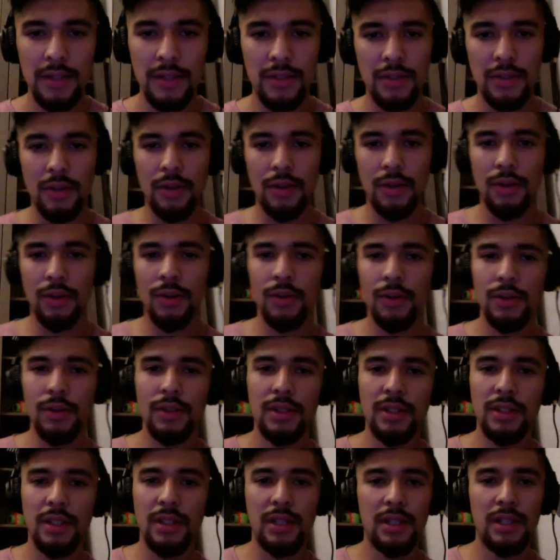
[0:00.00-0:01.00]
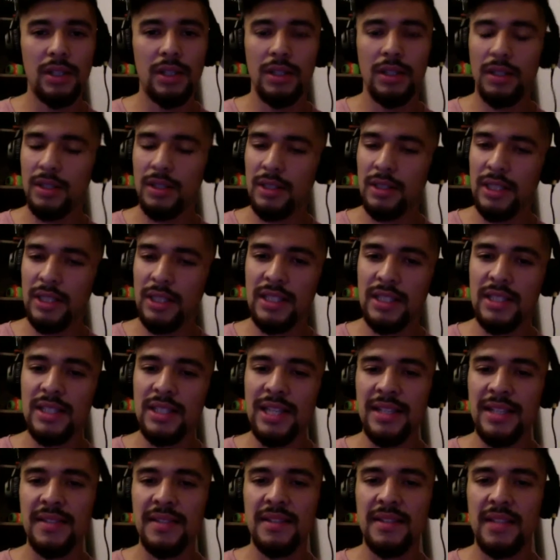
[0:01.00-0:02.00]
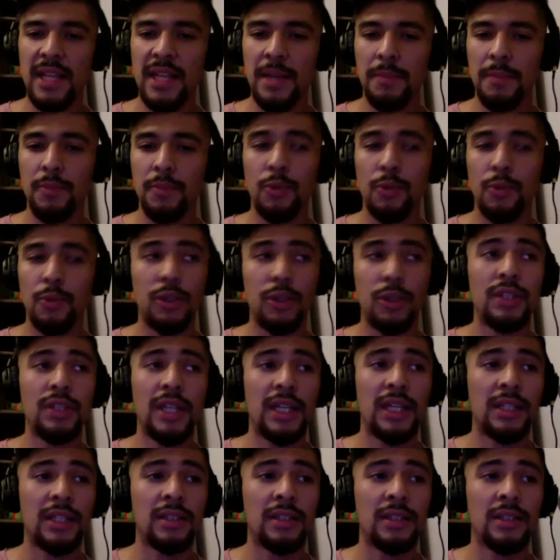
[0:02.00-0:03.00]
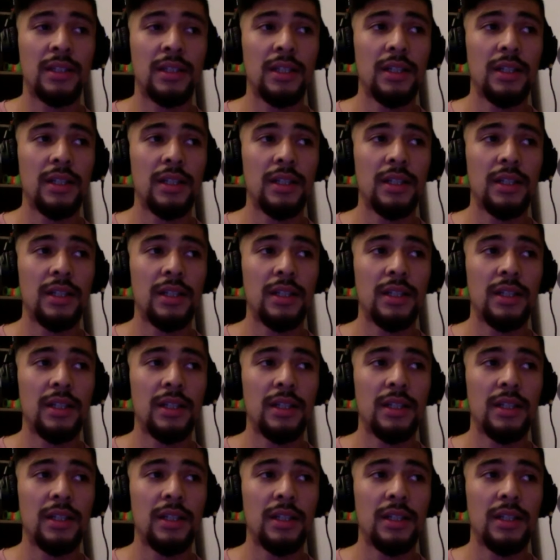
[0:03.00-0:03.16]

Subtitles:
So this is a step where you can